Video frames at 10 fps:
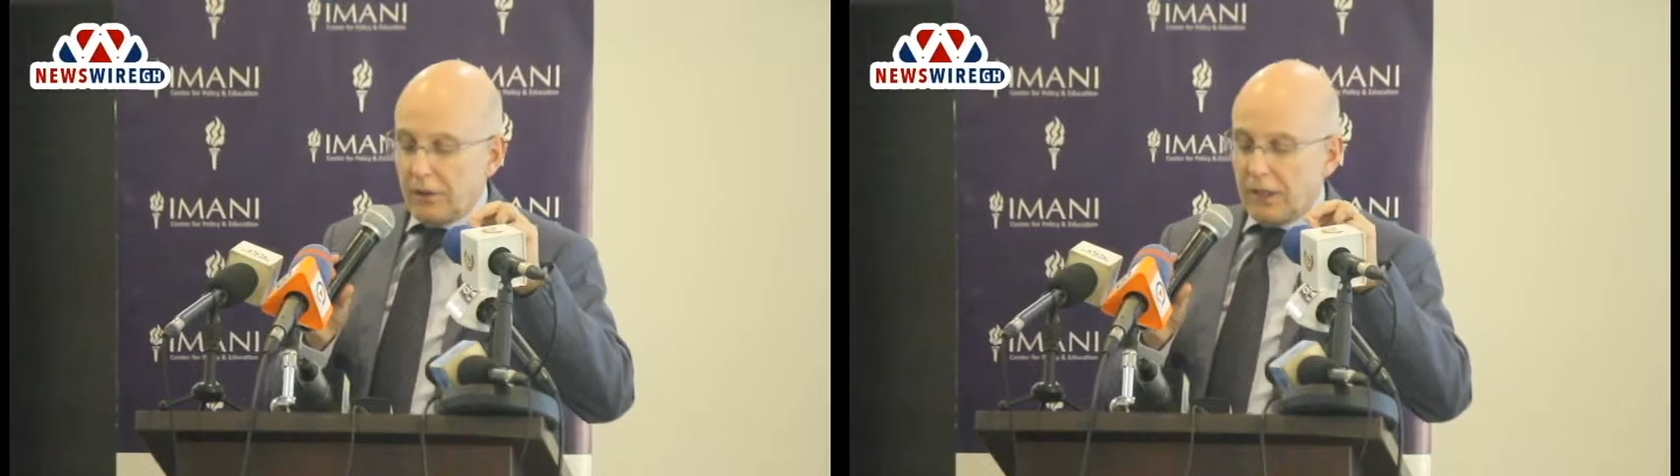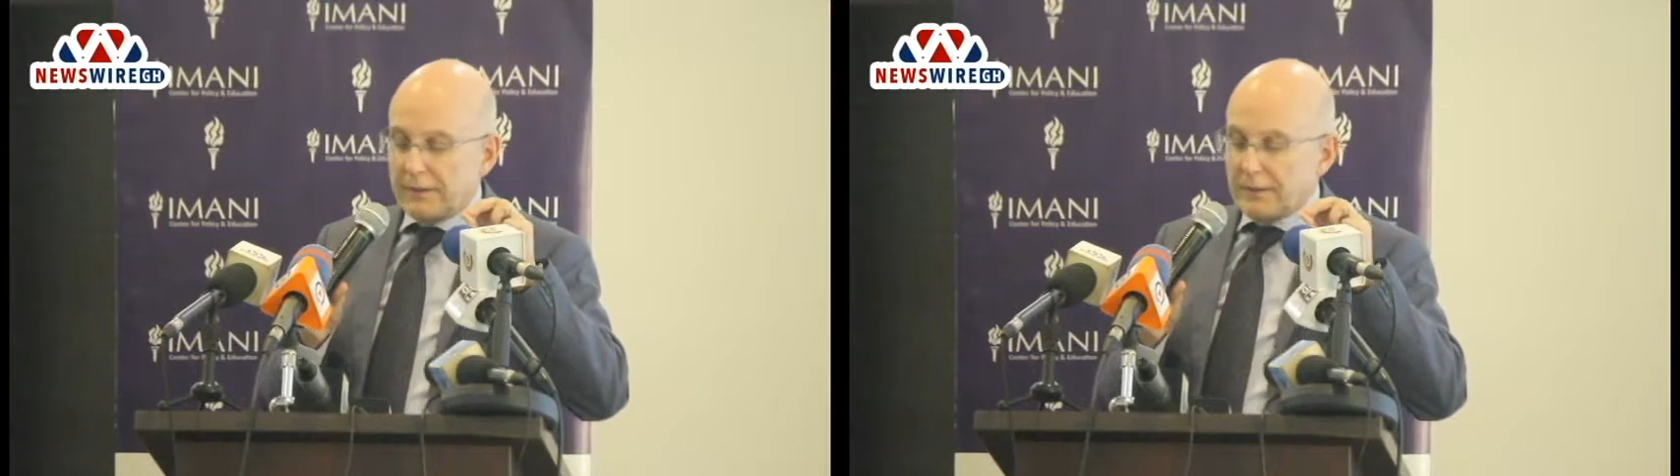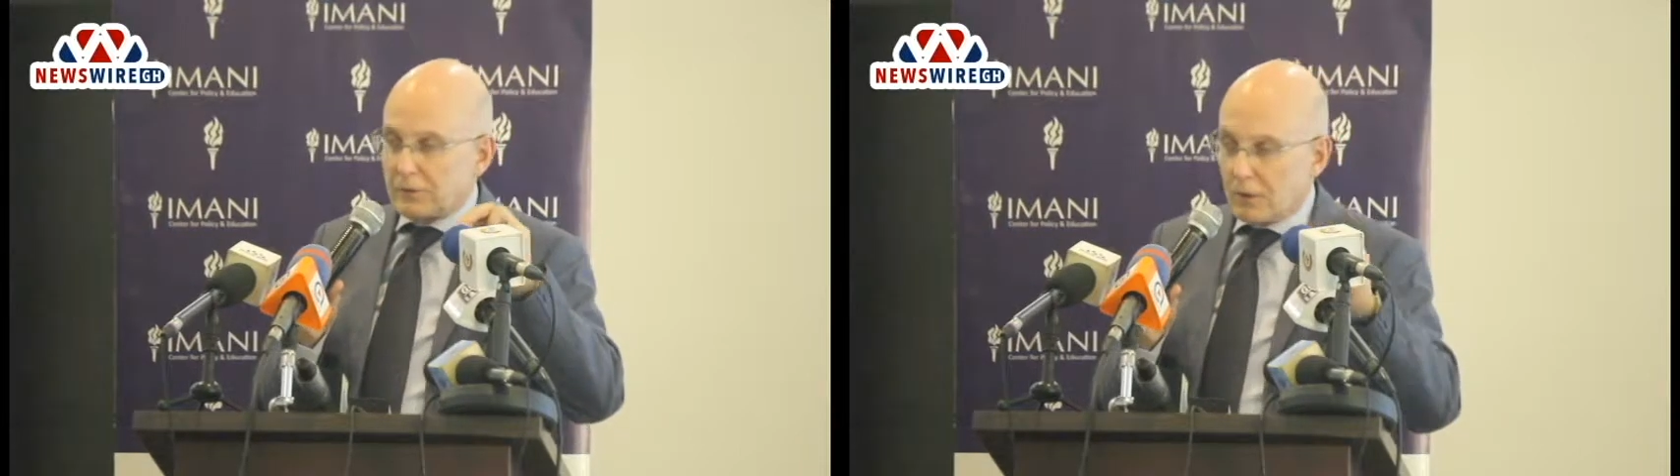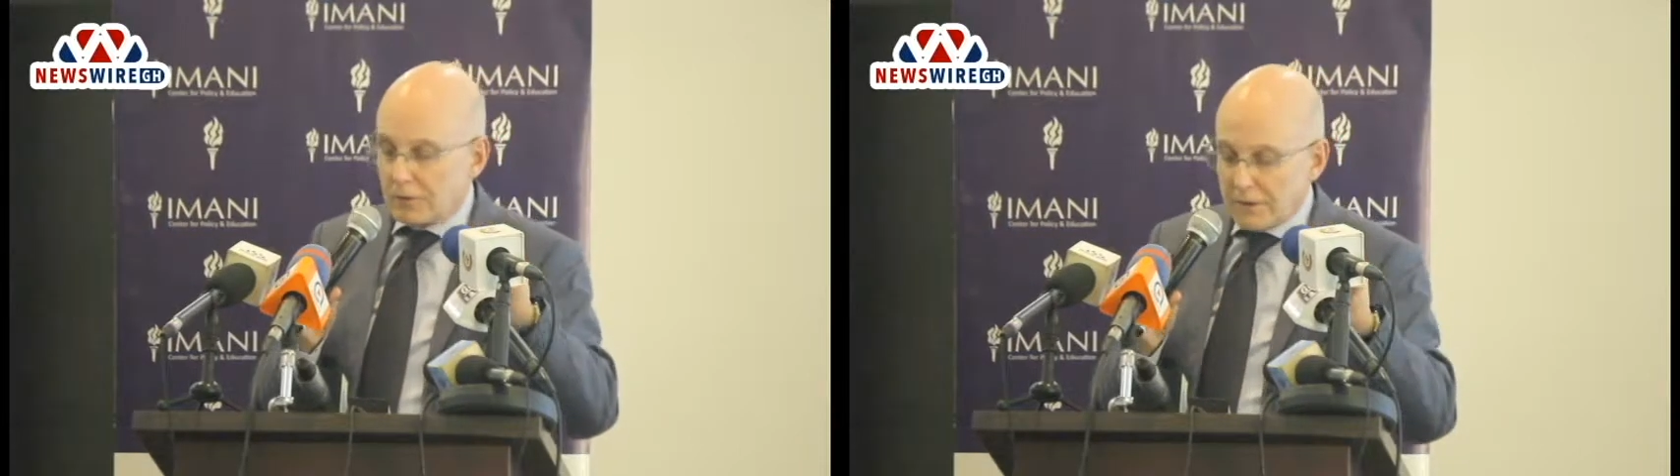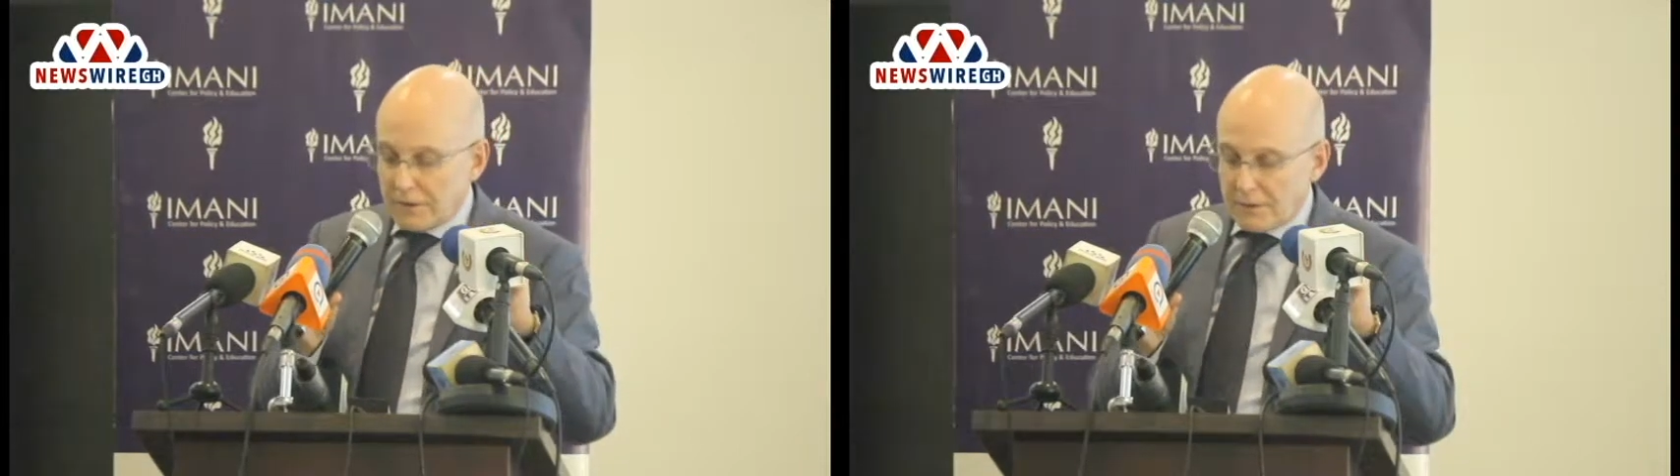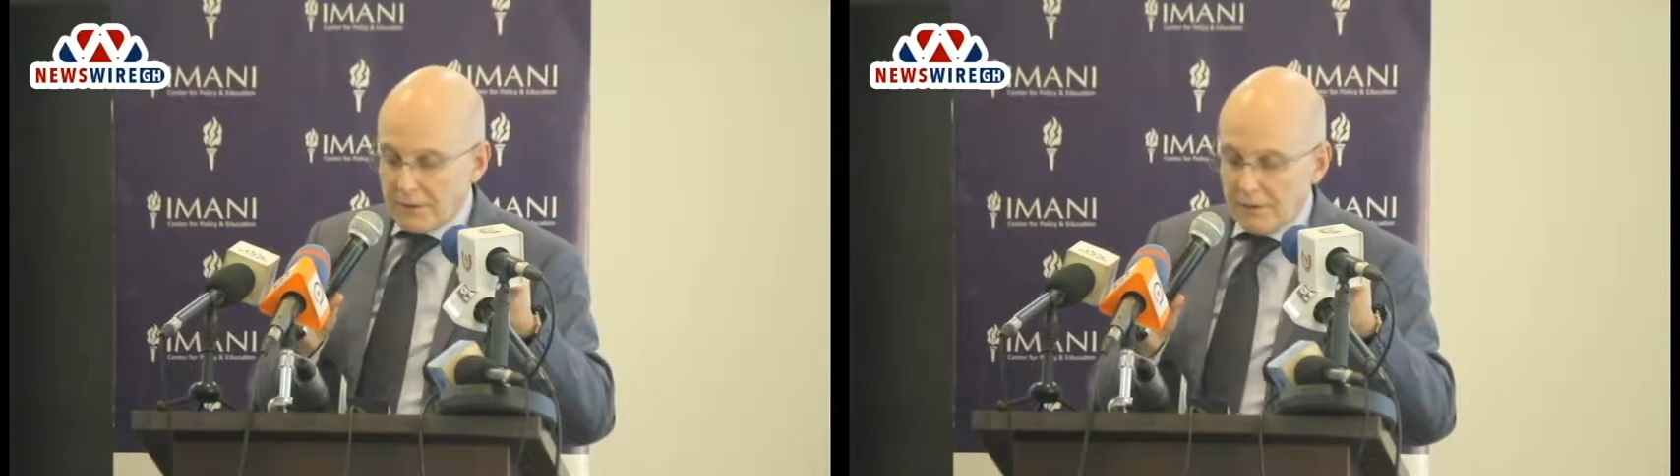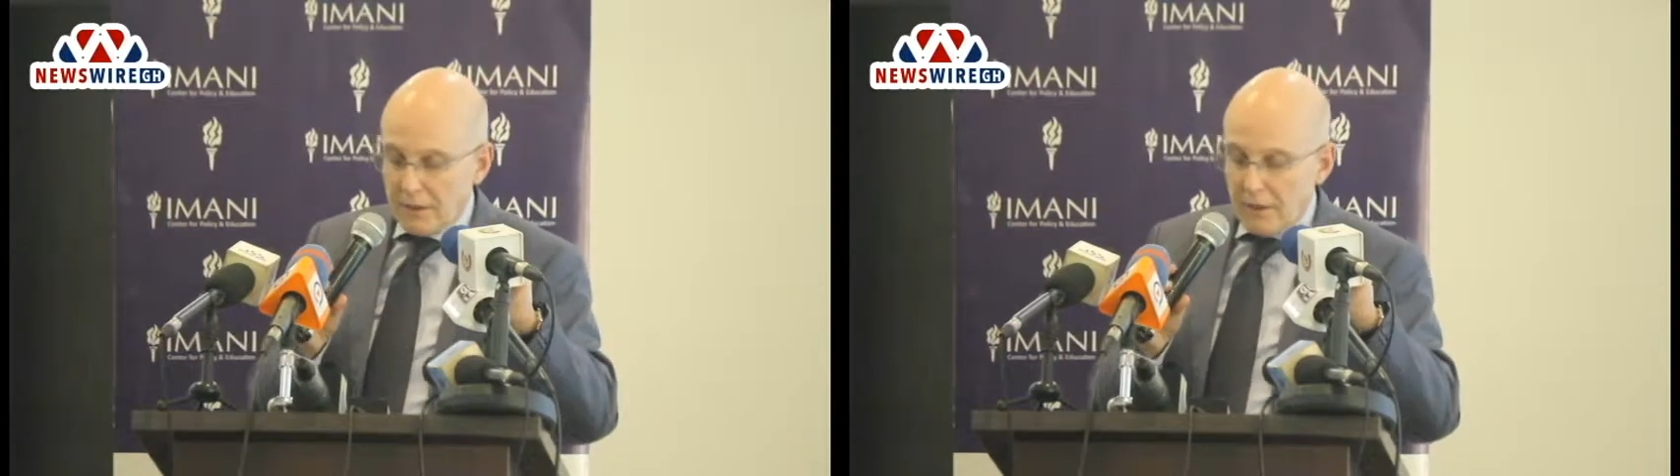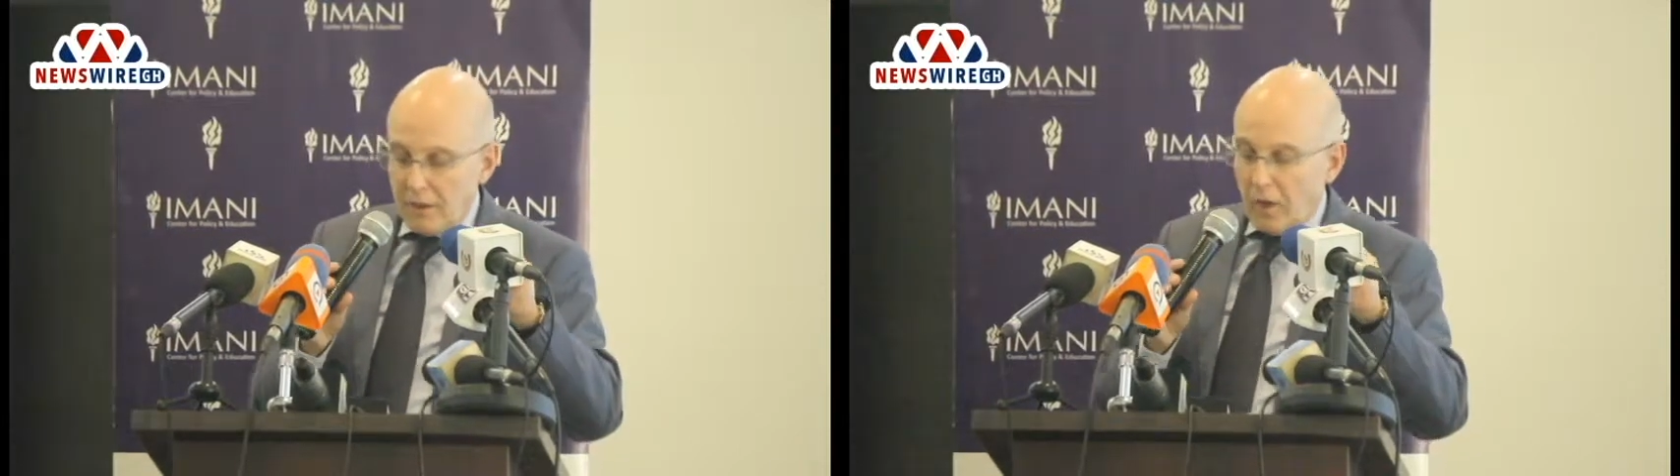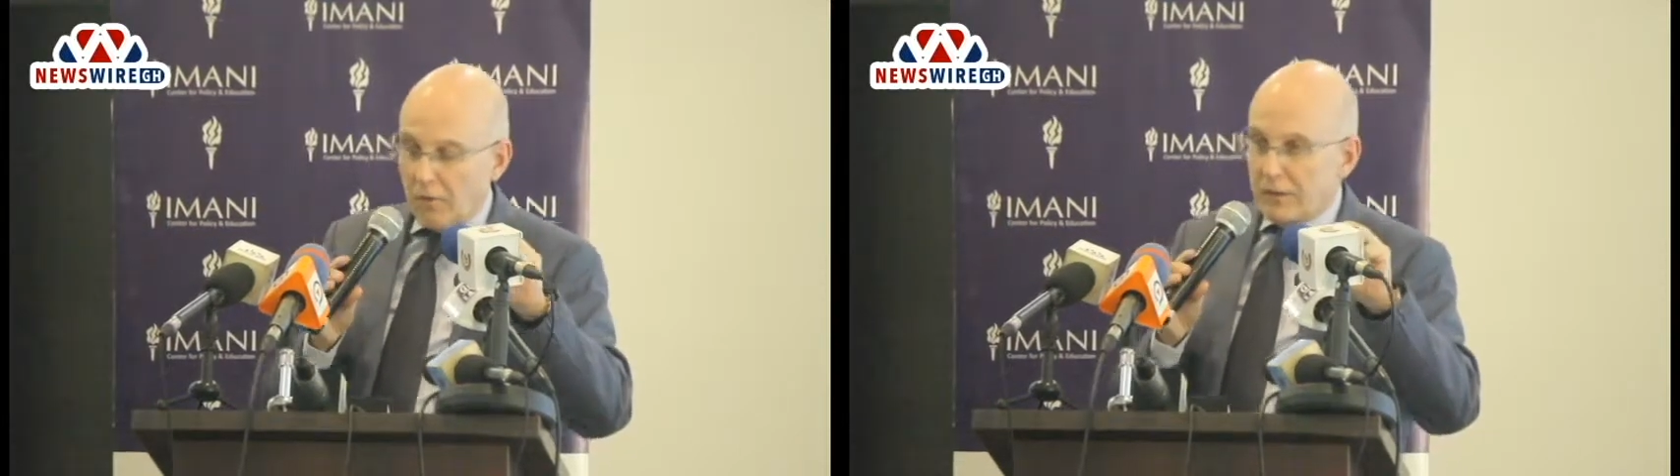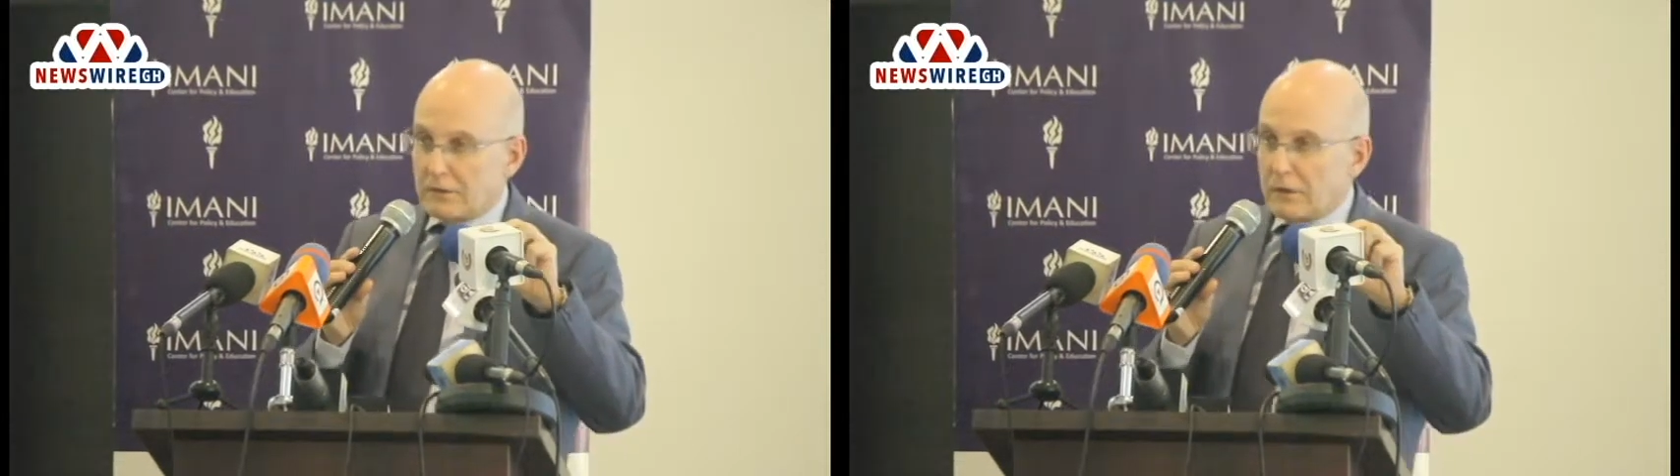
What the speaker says: at the service of its